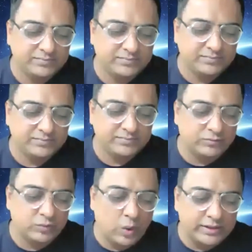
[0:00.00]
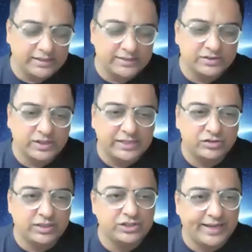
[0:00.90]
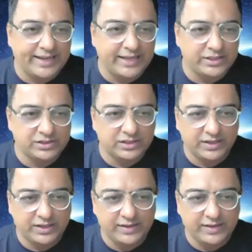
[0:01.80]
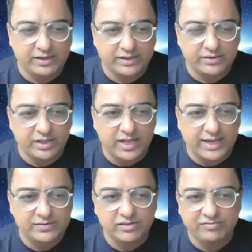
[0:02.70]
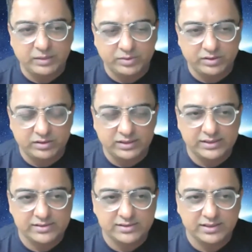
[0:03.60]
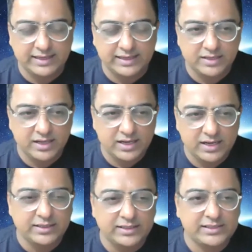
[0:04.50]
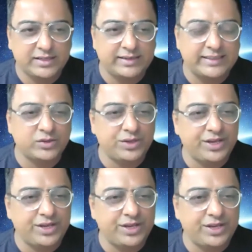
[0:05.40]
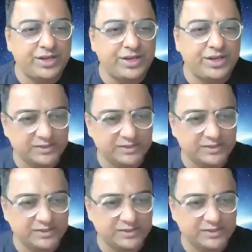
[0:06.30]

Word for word: uh, what it has actually changed in, in the lives of people is uh, that at least they are ready to hear about it,